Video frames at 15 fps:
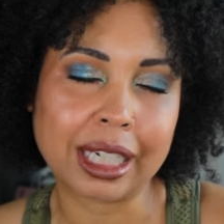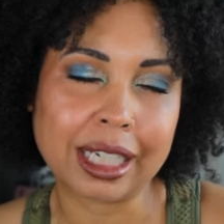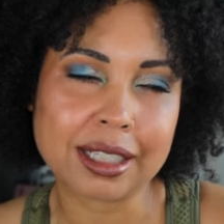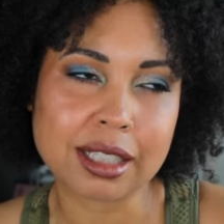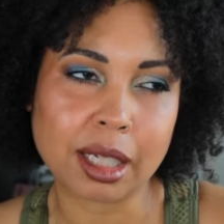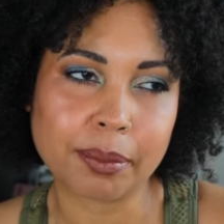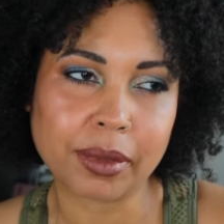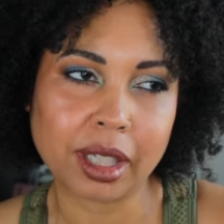get
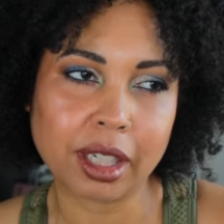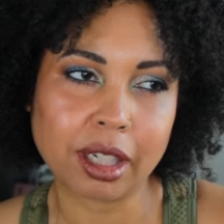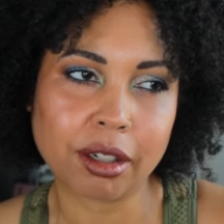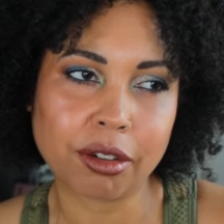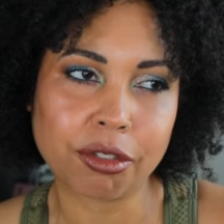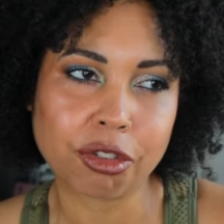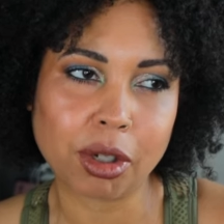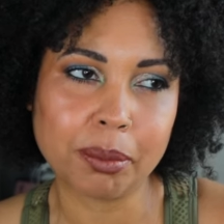
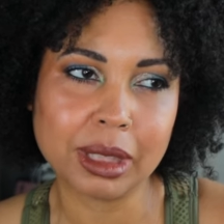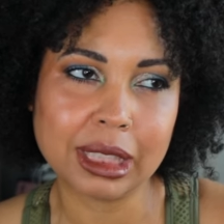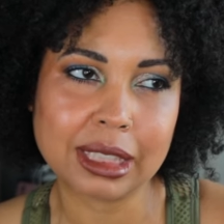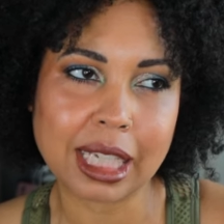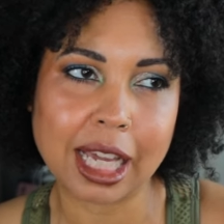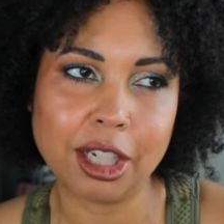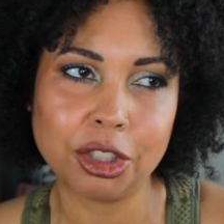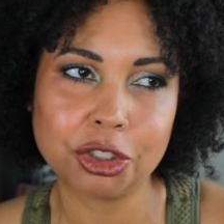something from
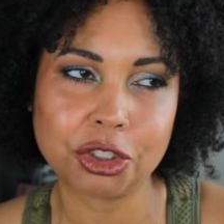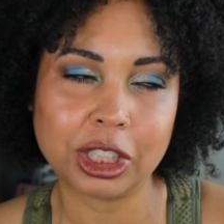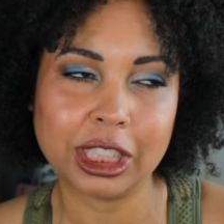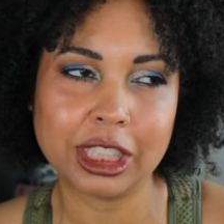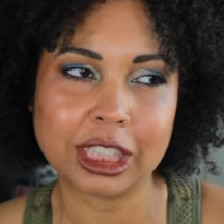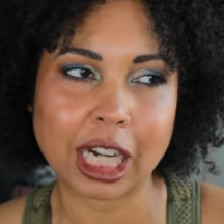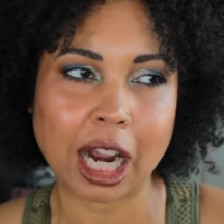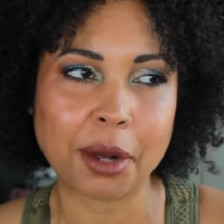Lisa
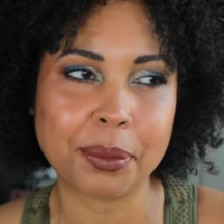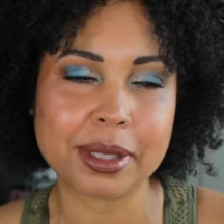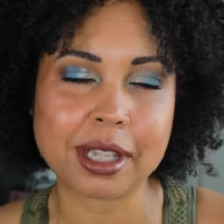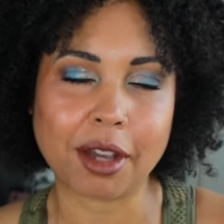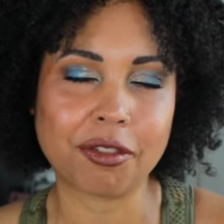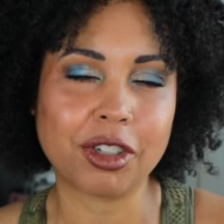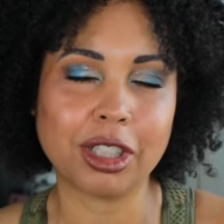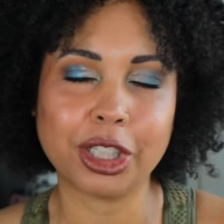Eldridge, I would
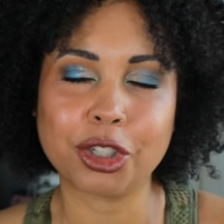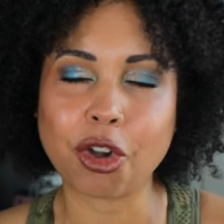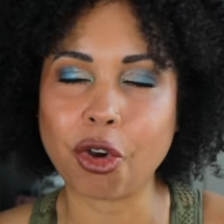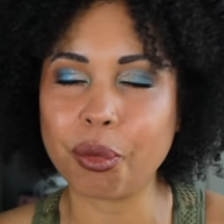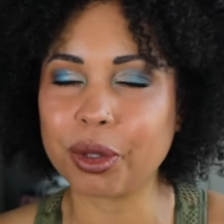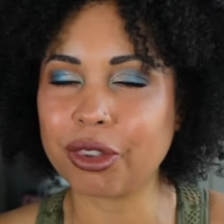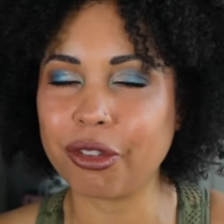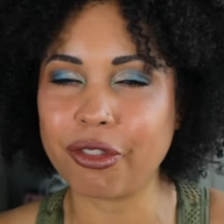definitely go
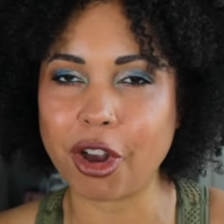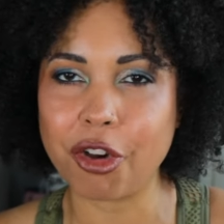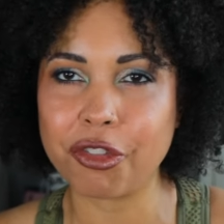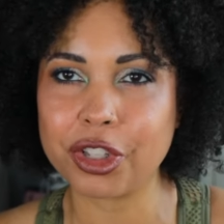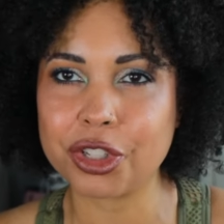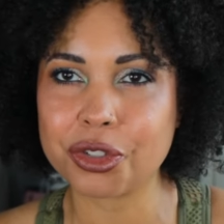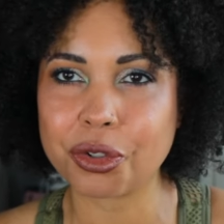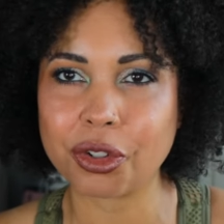with the
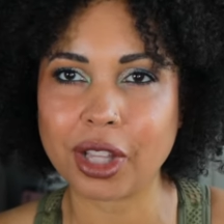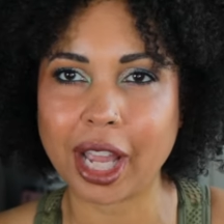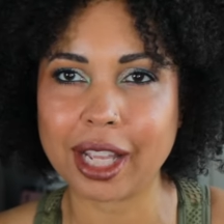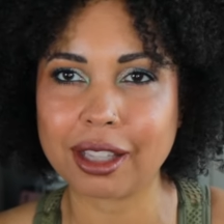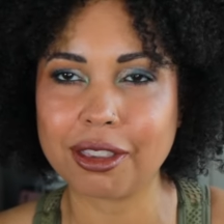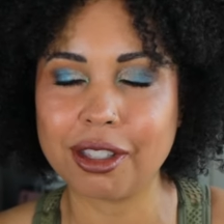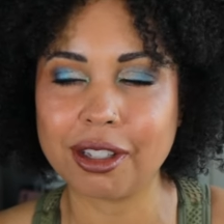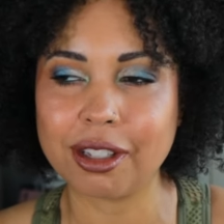Velvets or
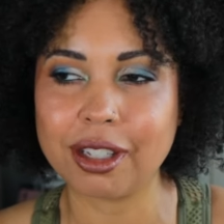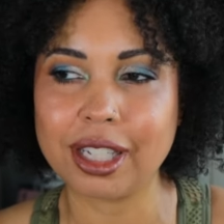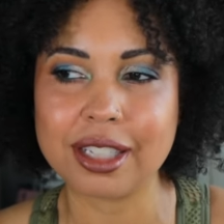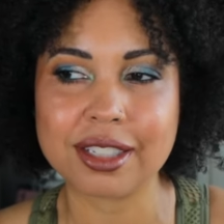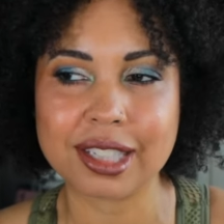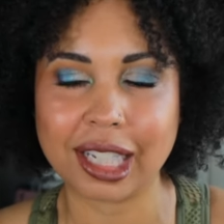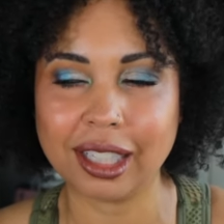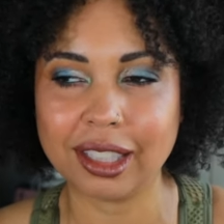like the
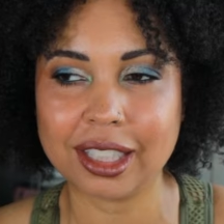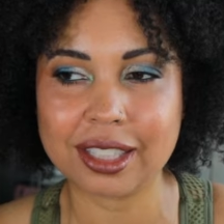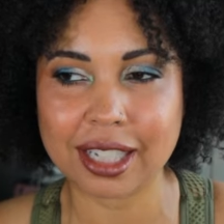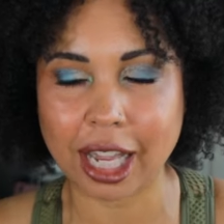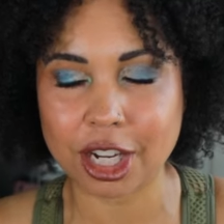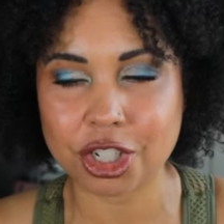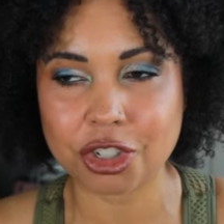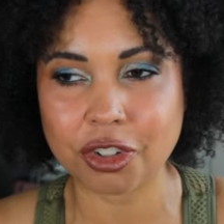Insanely
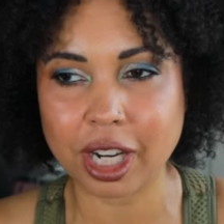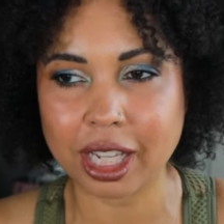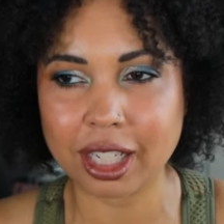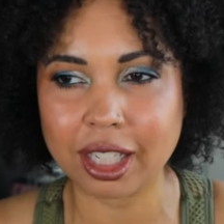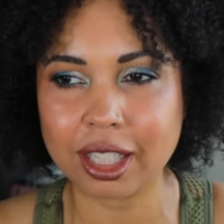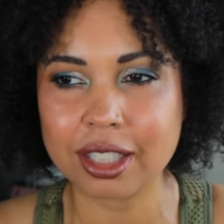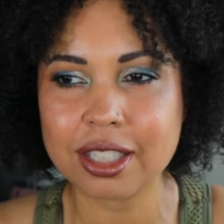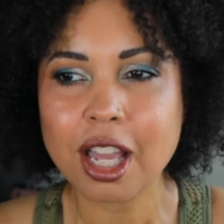
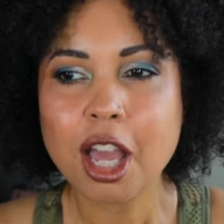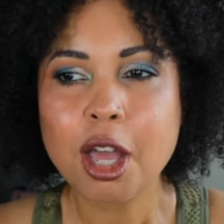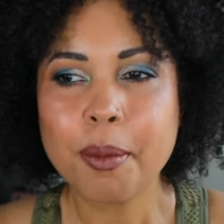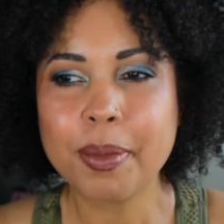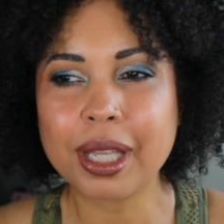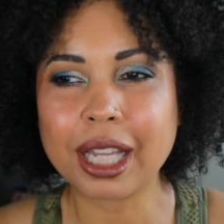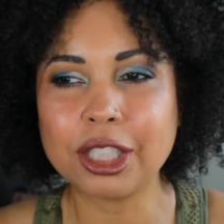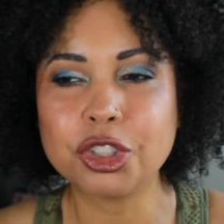Saturated,
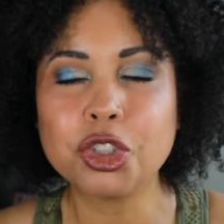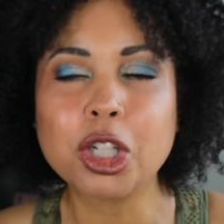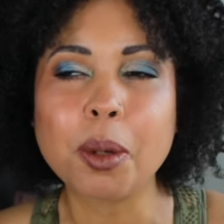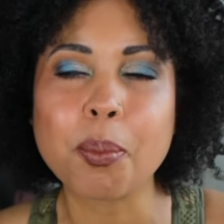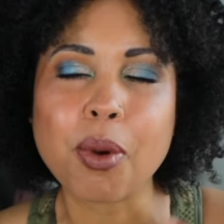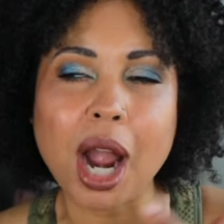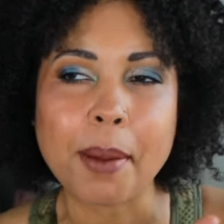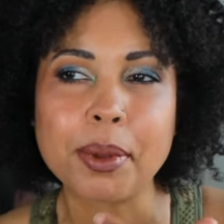because you
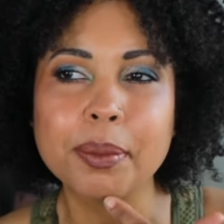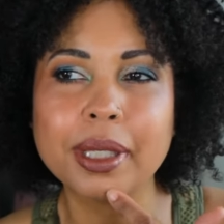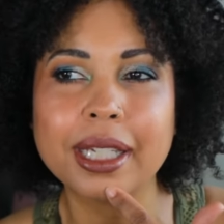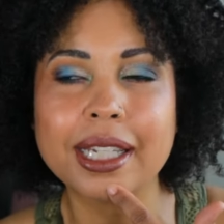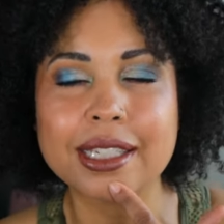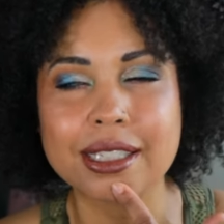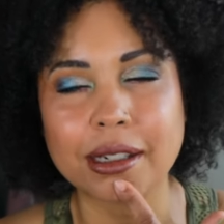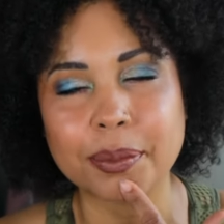can probably
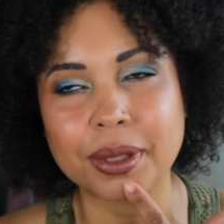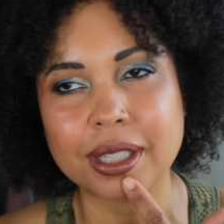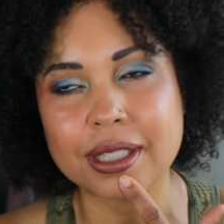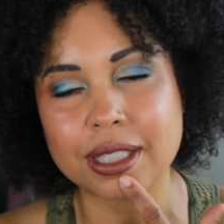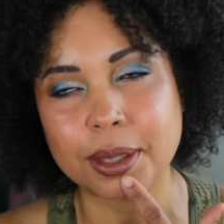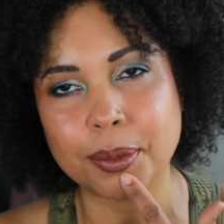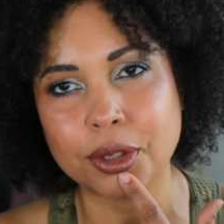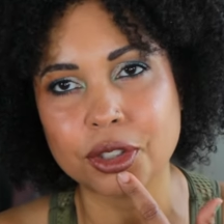get something
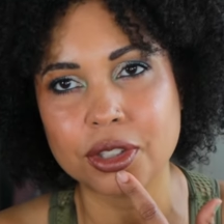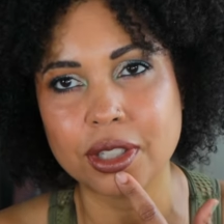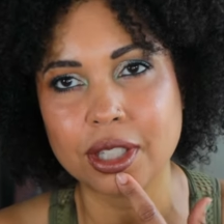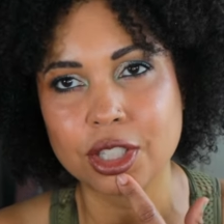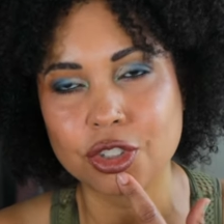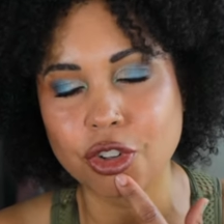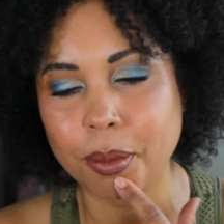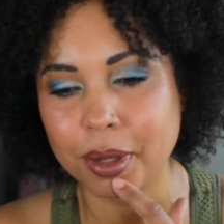similar to
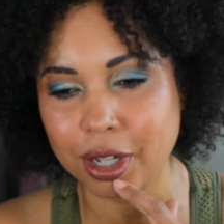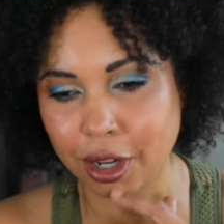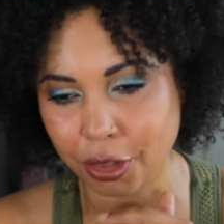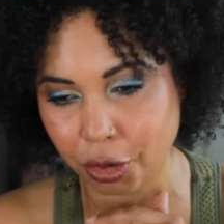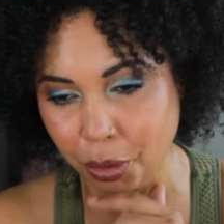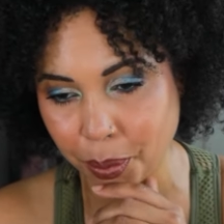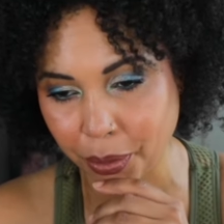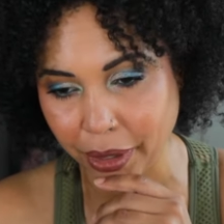this from
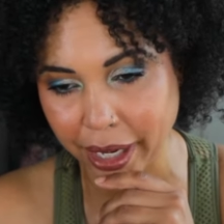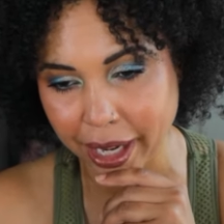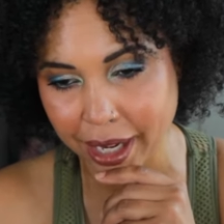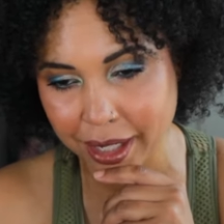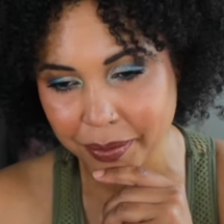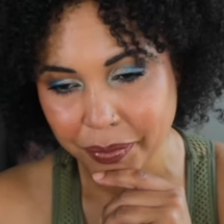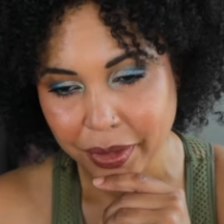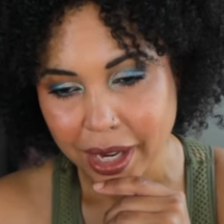another
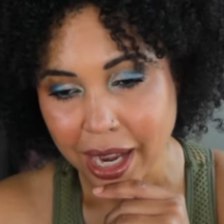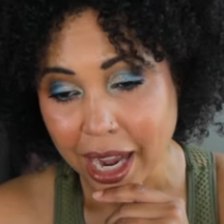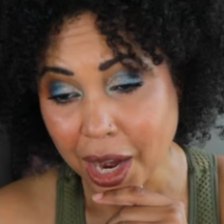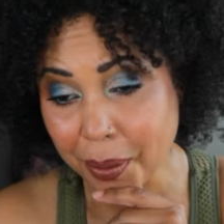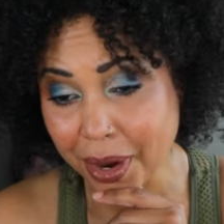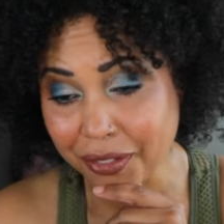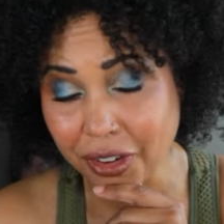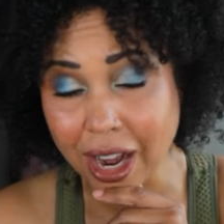brand.
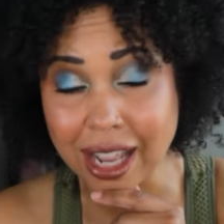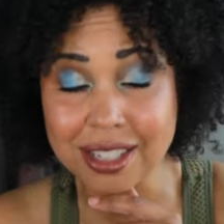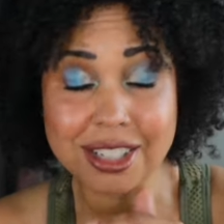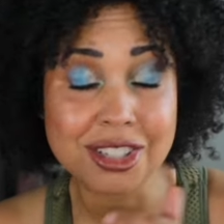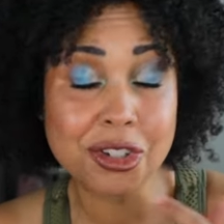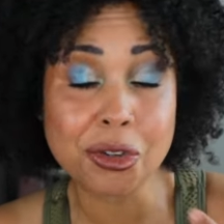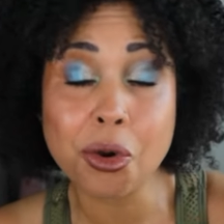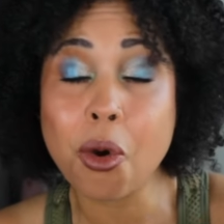However, I
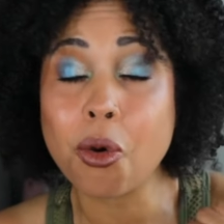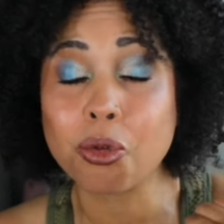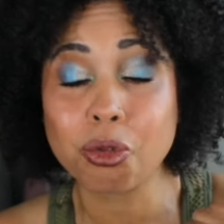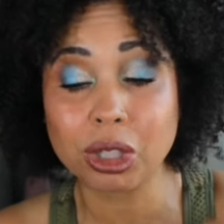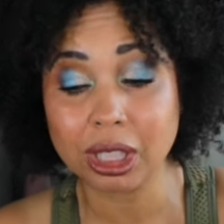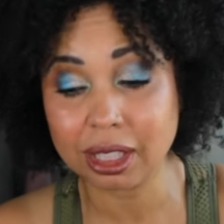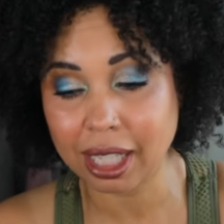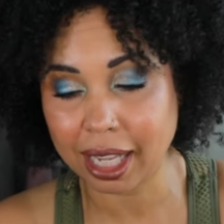still
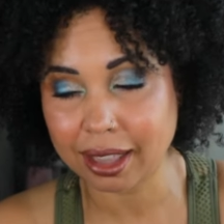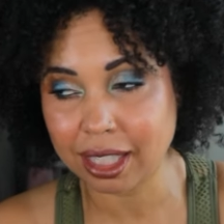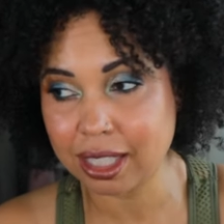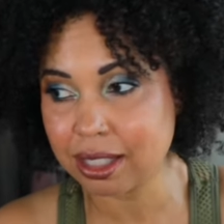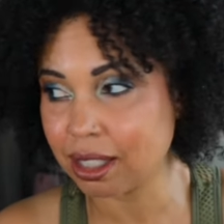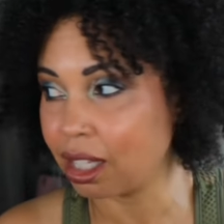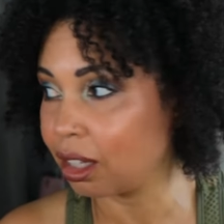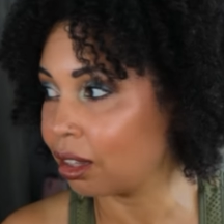really like
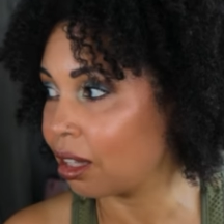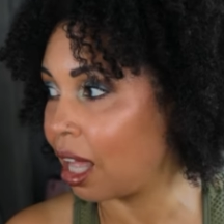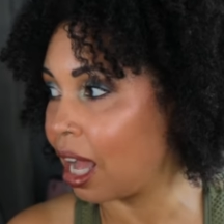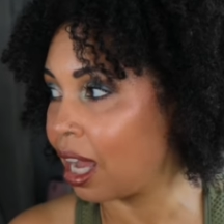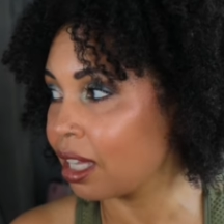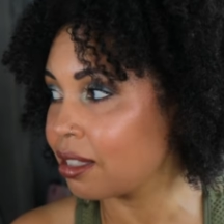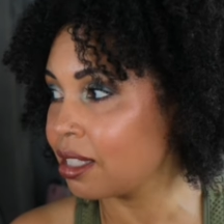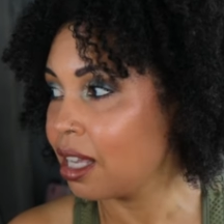these a
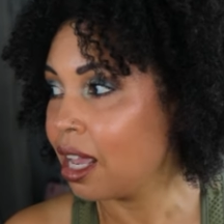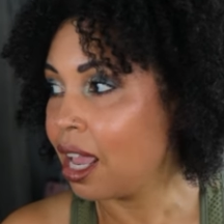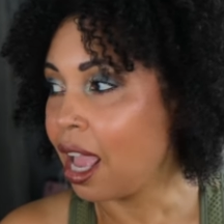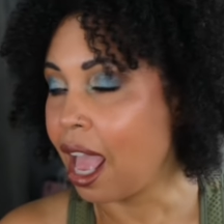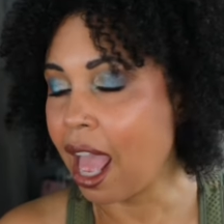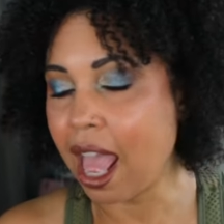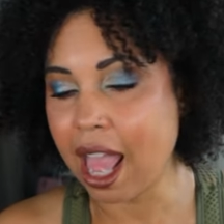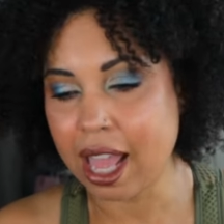lot.
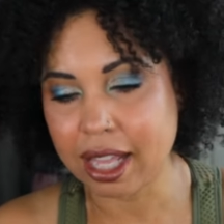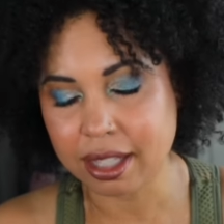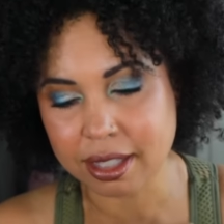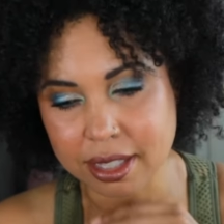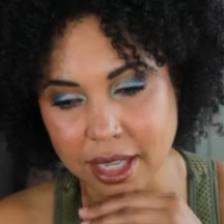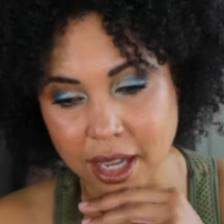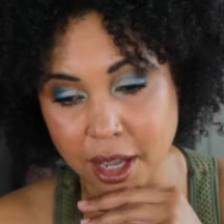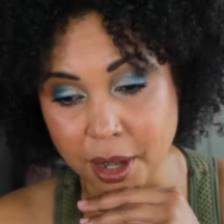And